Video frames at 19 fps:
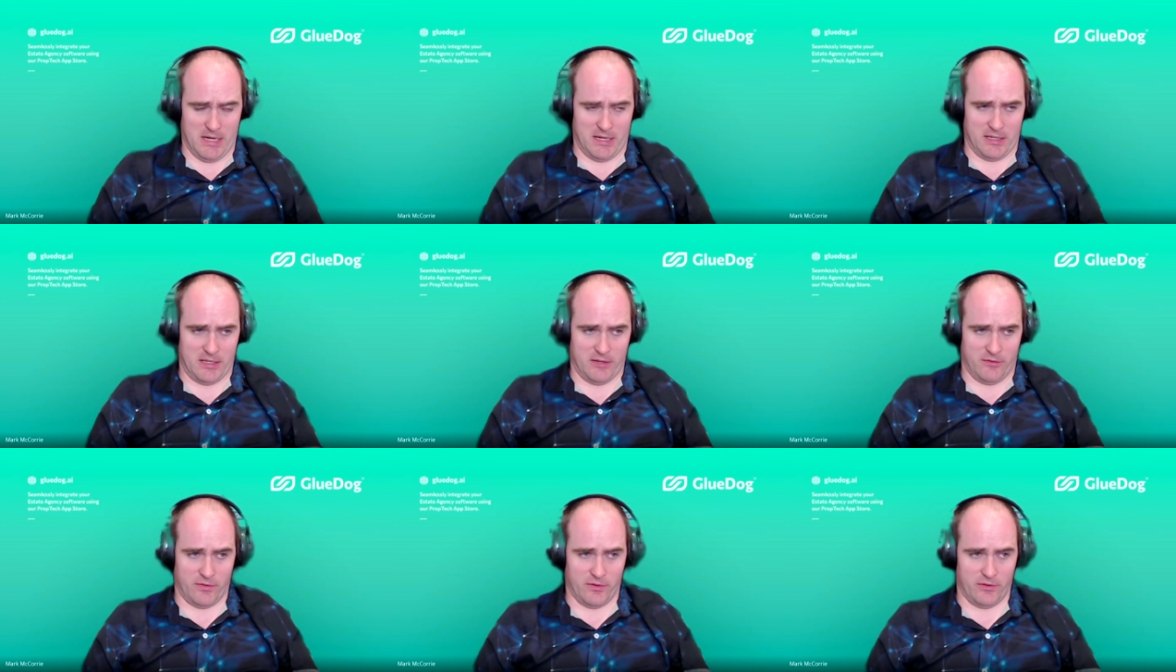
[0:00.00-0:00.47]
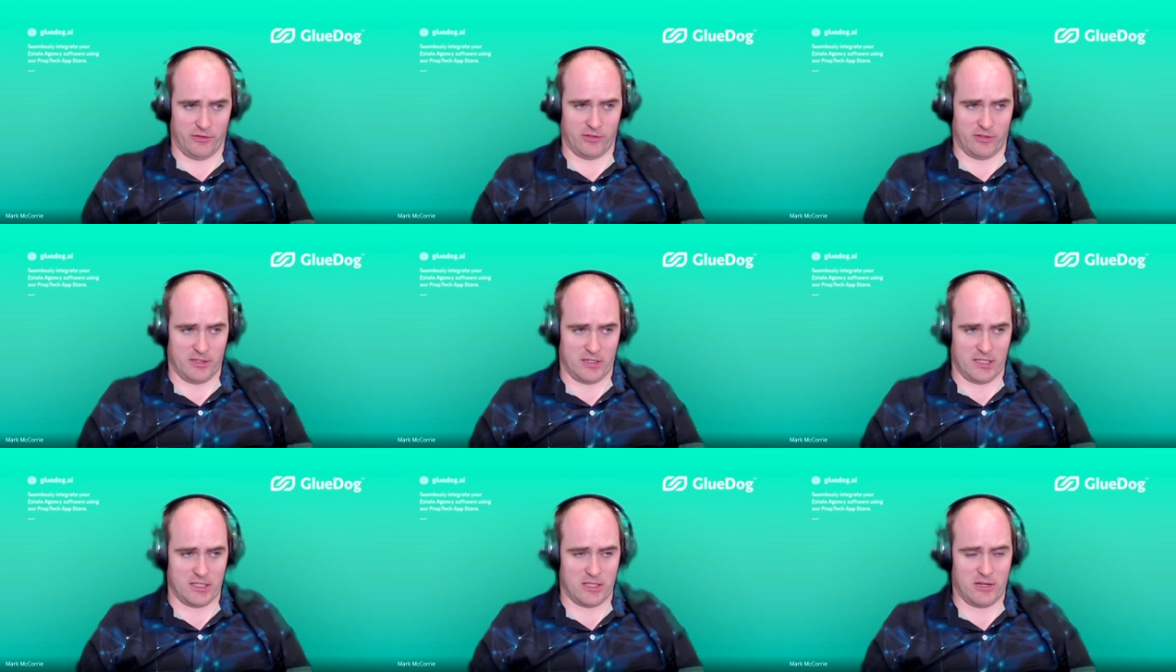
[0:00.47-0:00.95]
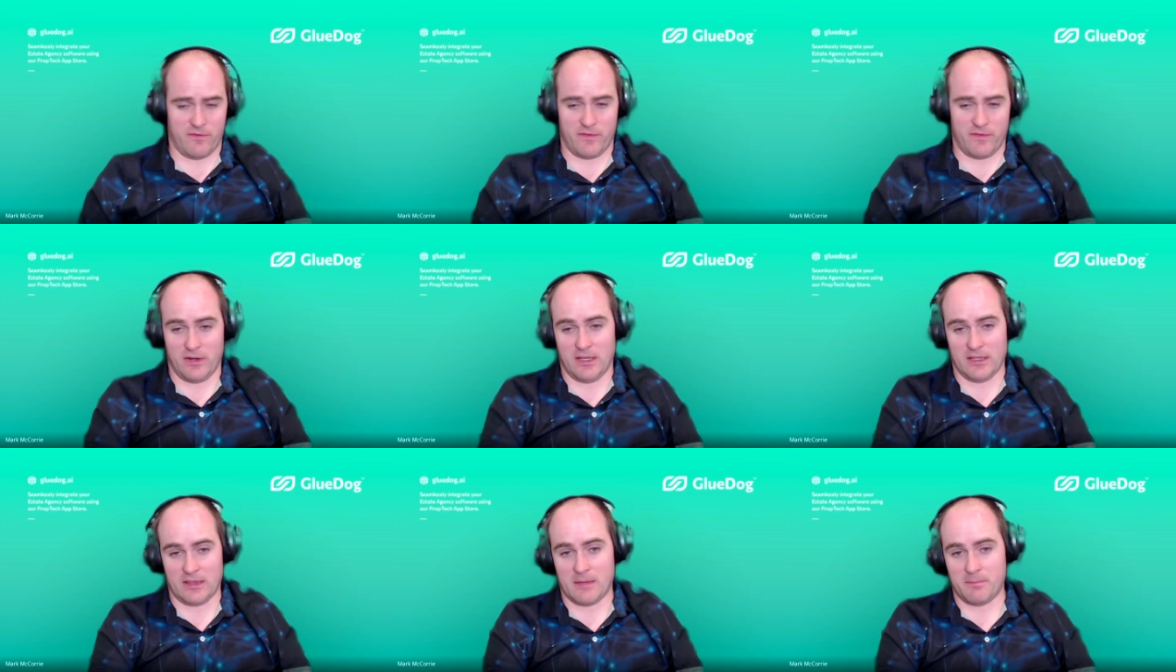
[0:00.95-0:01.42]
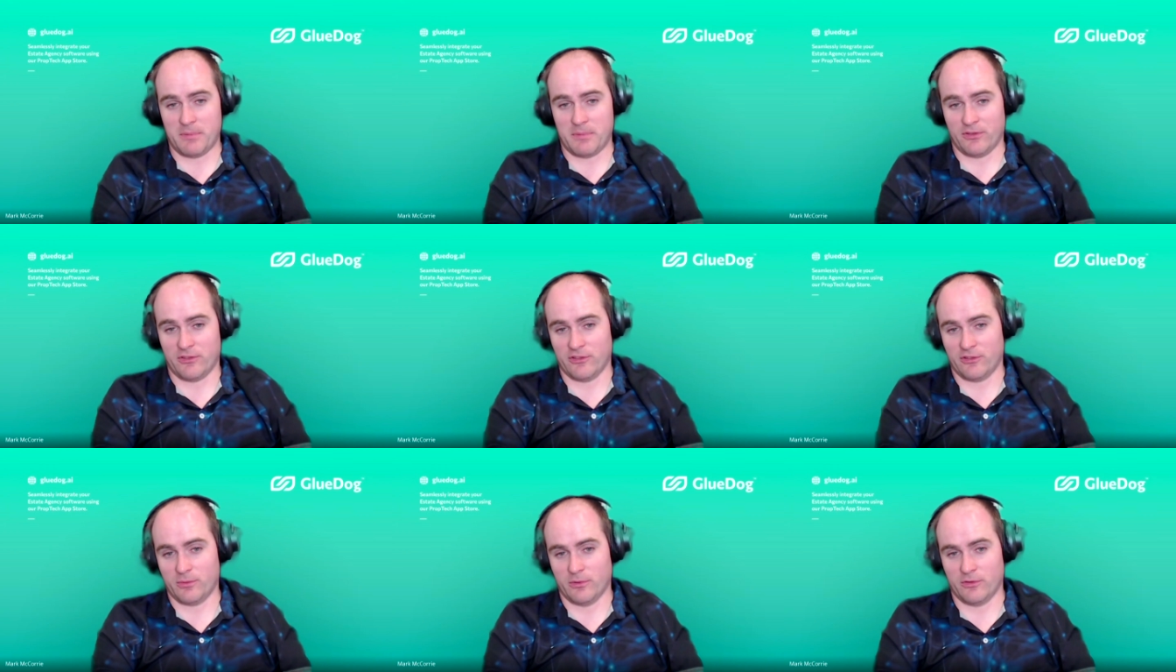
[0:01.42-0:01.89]
difference. And I don't feel like that
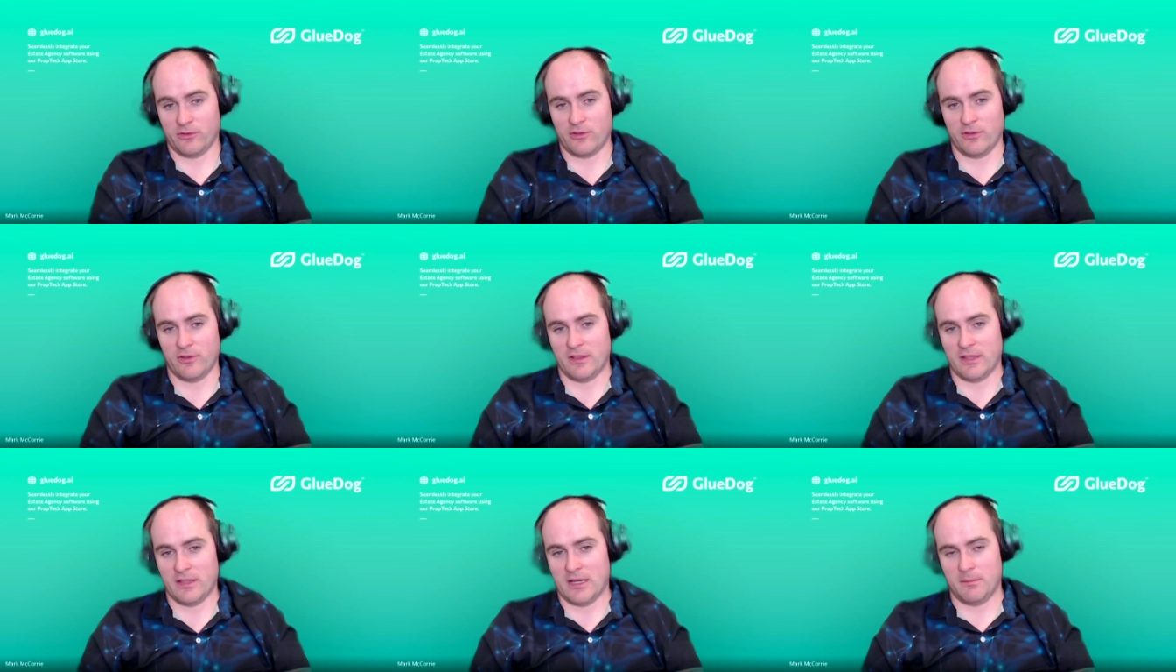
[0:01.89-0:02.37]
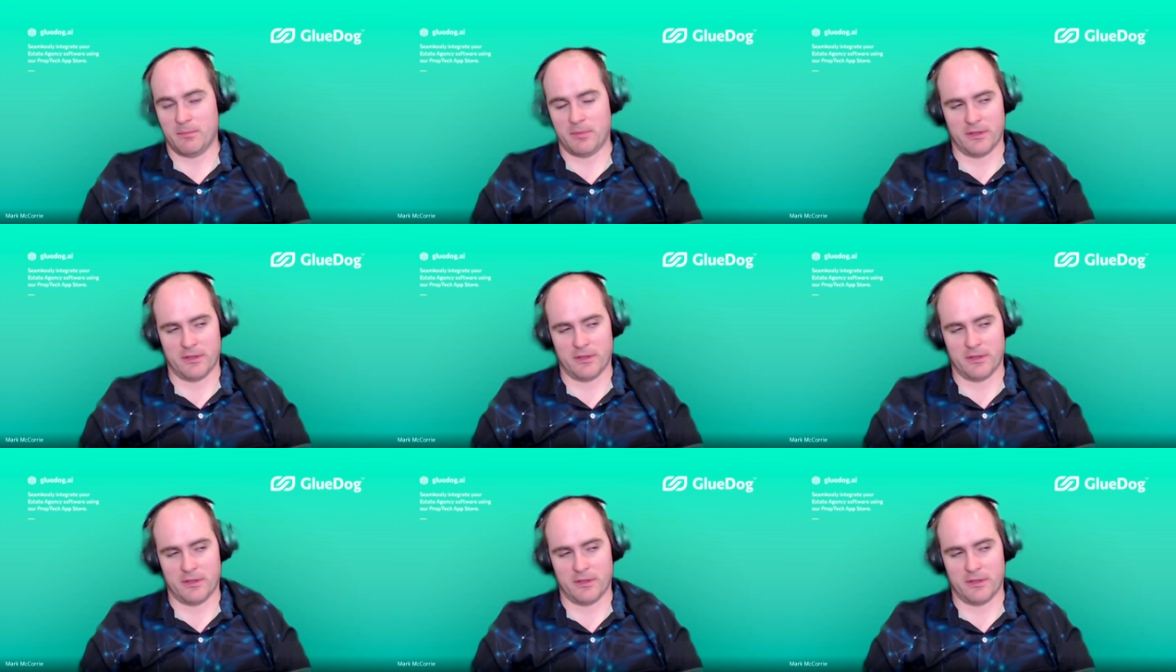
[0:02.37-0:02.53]
business was doing that,